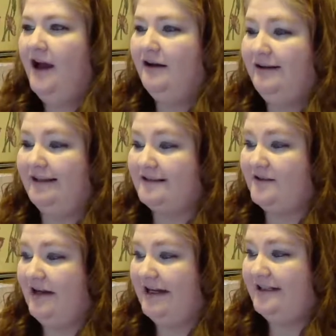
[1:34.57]
Okay, so
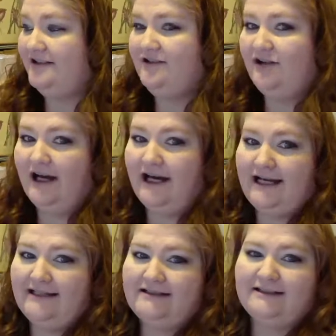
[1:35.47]
I asked you
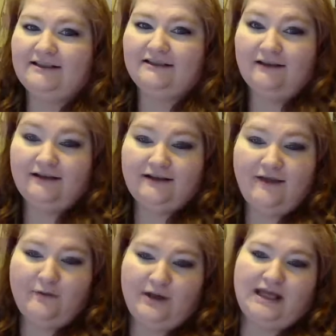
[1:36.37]
guys earlier in
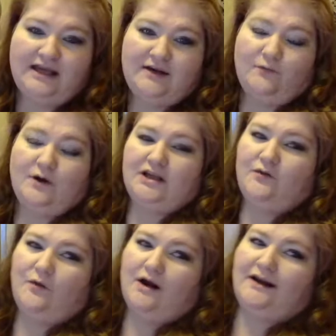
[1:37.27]
the week what you
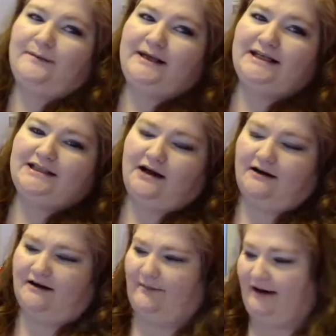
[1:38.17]
wanted me to
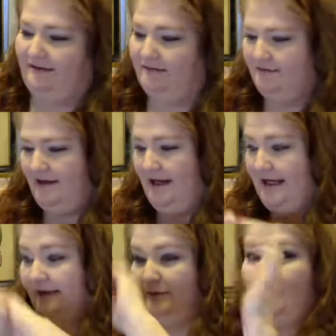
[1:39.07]
talk about,
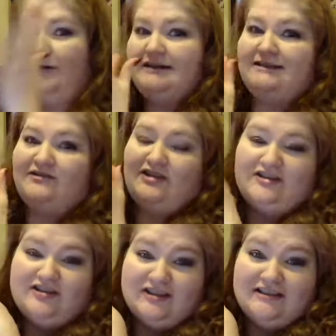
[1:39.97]
and there were great
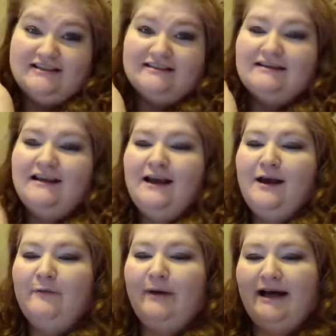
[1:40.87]
suggestions,
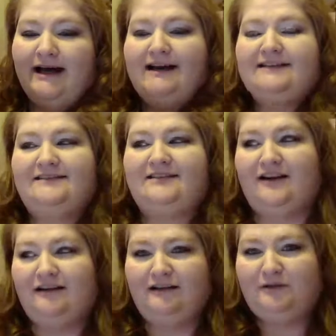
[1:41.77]
but I
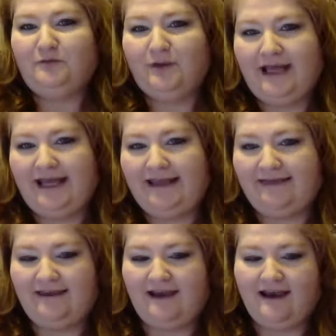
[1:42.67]
started with
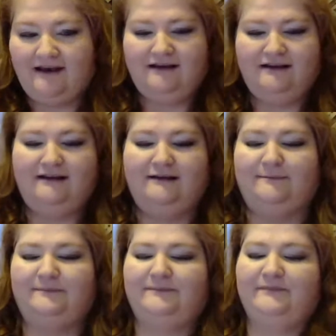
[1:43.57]

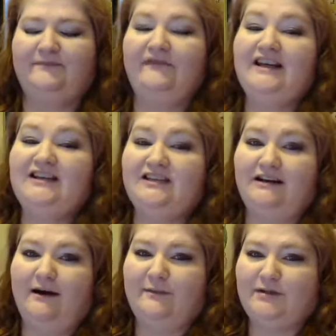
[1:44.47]
um, finishing
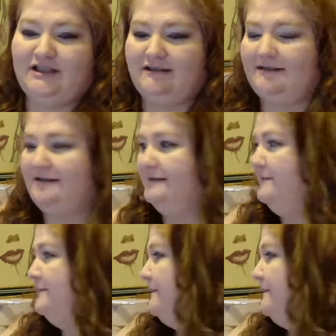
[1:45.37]
options.